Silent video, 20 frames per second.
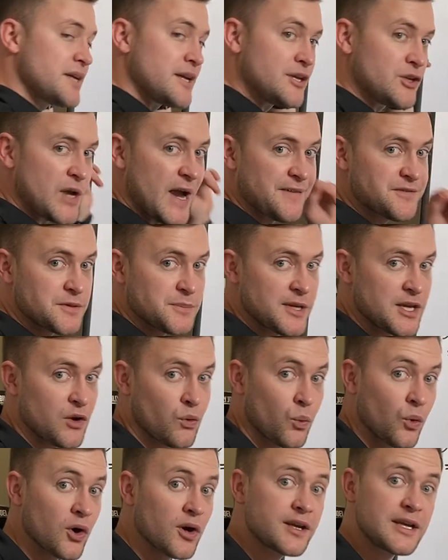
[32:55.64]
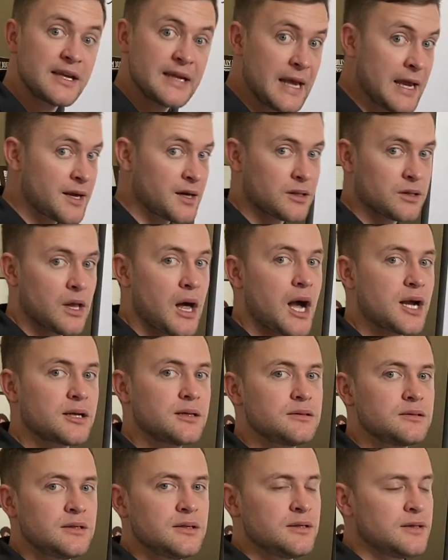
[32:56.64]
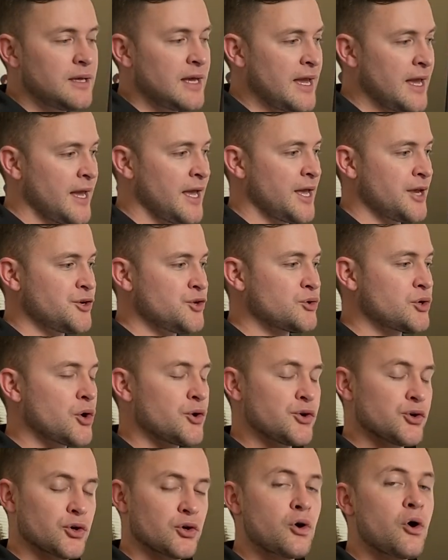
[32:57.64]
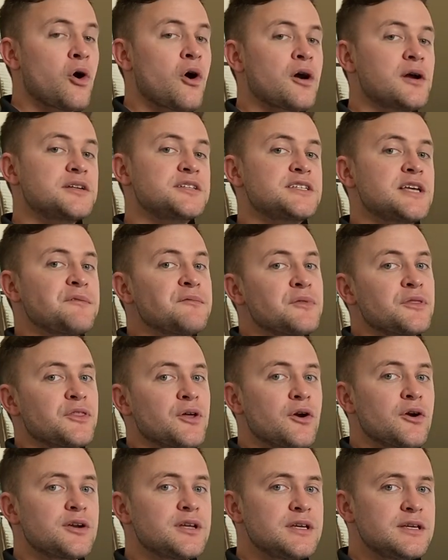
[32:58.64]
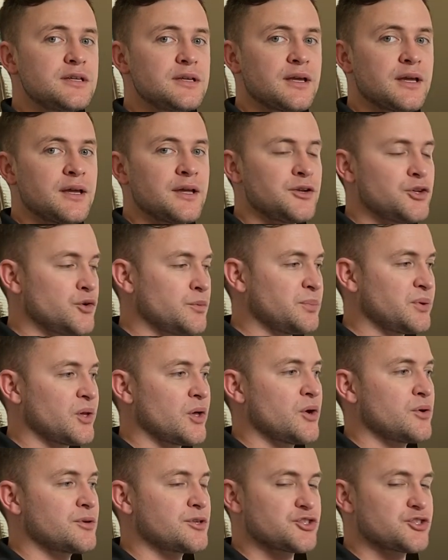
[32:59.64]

say you have to be at work at 8 o'clock and you go to your car at 7:30 and you blow